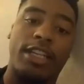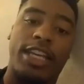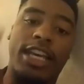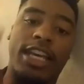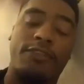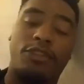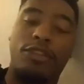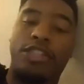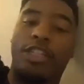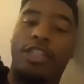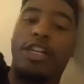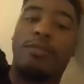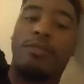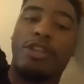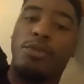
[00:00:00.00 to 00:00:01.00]
used to come to the
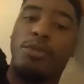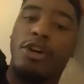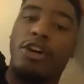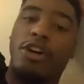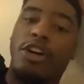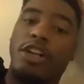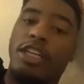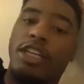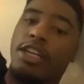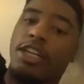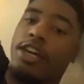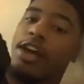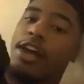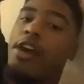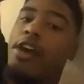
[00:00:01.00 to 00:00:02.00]
barn and
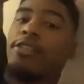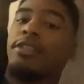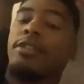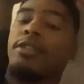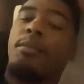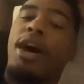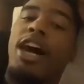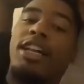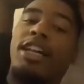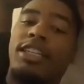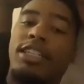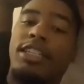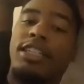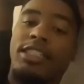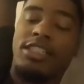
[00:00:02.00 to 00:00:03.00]
Milan and shit
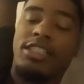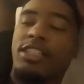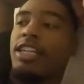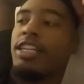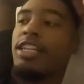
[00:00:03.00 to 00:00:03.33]
like that.